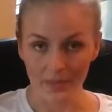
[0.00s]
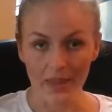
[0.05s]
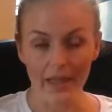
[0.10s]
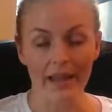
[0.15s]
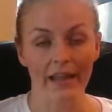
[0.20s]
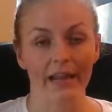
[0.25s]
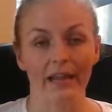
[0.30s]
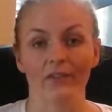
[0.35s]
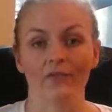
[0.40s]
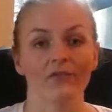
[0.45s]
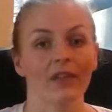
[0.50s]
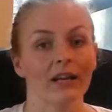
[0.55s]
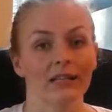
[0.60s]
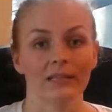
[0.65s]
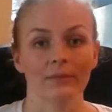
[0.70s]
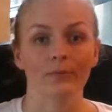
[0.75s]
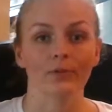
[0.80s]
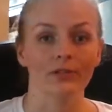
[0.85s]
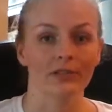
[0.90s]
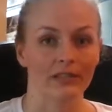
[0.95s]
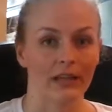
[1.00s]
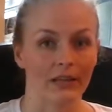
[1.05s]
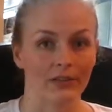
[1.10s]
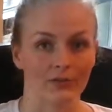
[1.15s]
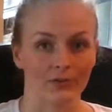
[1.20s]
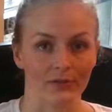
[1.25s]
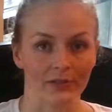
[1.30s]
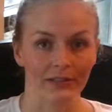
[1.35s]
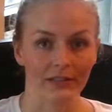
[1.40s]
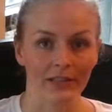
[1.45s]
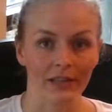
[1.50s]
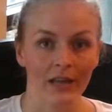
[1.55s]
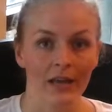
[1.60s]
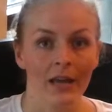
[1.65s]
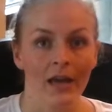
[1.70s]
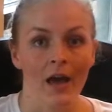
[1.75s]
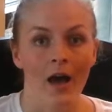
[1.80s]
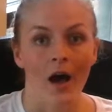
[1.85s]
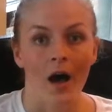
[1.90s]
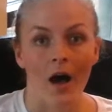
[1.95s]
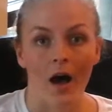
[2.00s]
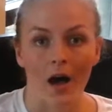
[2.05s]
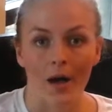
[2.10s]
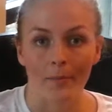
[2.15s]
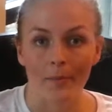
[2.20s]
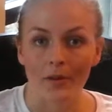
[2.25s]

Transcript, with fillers: and flexible scheduling, um,